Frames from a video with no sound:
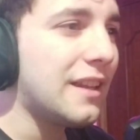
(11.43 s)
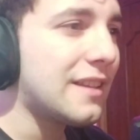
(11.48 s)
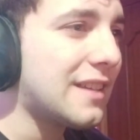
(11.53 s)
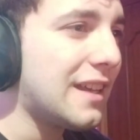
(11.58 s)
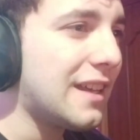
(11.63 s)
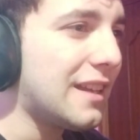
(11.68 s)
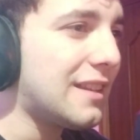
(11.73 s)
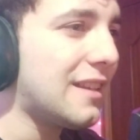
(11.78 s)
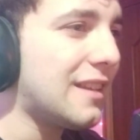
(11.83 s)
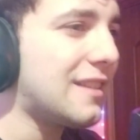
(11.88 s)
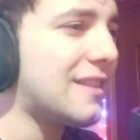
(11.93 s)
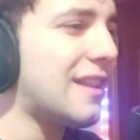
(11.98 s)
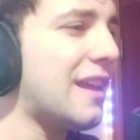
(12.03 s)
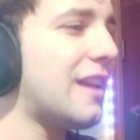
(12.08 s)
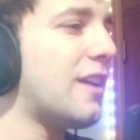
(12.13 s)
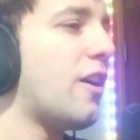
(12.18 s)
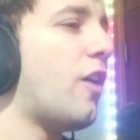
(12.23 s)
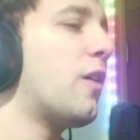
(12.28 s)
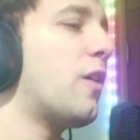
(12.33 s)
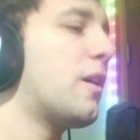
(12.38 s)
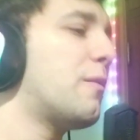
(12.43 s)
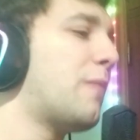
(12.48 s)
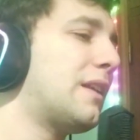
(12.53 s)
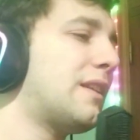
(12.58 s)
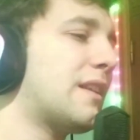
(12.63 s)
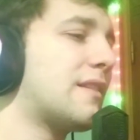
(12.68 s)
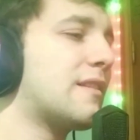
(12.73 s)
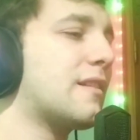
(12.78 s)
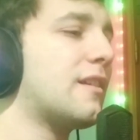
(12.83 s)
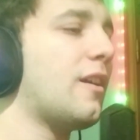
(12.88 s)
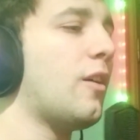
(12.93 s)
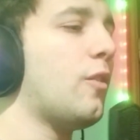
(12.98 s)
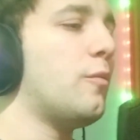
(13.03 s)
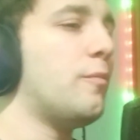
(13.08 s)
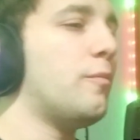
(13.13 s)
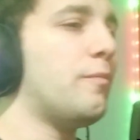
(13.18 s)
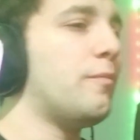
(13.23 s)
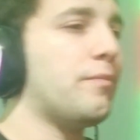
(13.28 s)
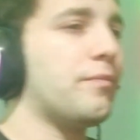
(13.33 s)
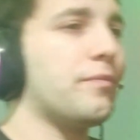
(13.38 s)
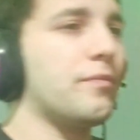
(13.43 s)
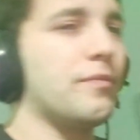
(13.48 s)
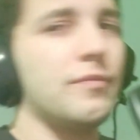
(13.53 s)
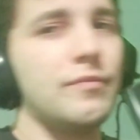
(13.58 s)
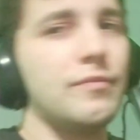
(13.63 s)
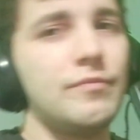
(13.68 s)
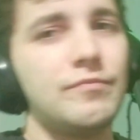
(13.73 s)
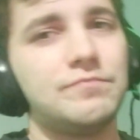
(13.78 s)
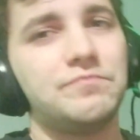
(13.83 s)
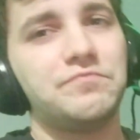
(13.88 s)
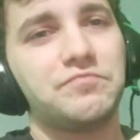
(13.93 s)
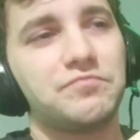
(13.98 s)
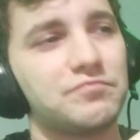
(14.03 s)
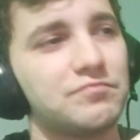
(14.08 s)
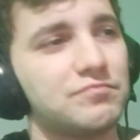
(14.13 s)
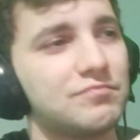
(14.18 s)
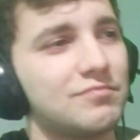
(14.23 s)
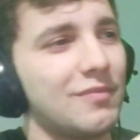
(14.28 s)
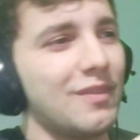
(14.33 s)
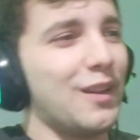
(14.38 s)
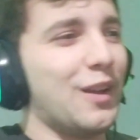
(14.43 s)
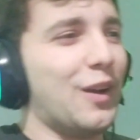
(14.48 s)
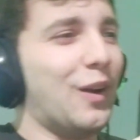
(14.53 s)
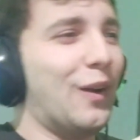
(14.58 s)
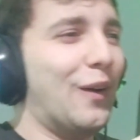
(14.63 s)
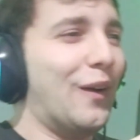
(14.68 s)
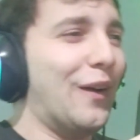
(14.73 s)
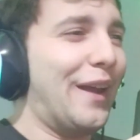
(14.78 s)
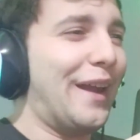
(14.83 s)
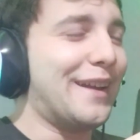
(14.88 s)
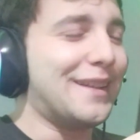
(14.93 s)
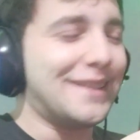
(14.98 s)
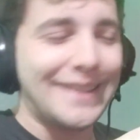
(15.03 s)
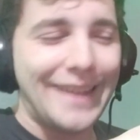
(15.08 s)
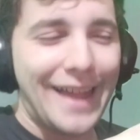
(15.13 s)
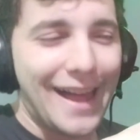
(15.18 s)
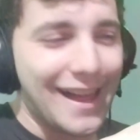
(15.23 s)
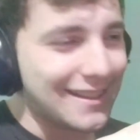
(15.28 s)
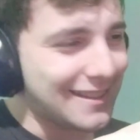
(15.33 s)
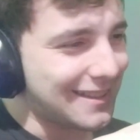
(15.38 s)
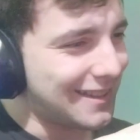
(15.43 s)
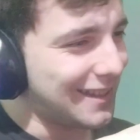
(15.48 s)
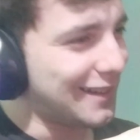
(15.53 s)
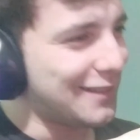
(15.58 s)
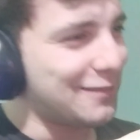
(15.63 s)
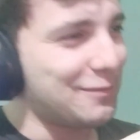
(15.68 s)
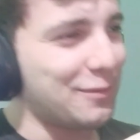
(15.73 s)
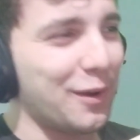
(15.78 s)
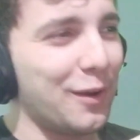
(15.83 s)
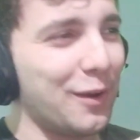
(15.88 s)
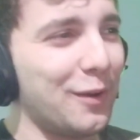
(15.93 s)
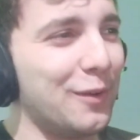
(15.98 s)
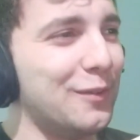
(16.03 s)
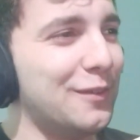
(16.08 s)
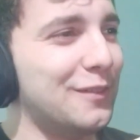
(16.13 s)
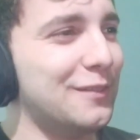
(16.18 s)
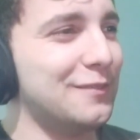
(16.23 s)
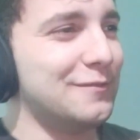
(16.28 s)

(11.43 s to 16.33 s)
let's get this thing going man, let's go. Oi, classic bro.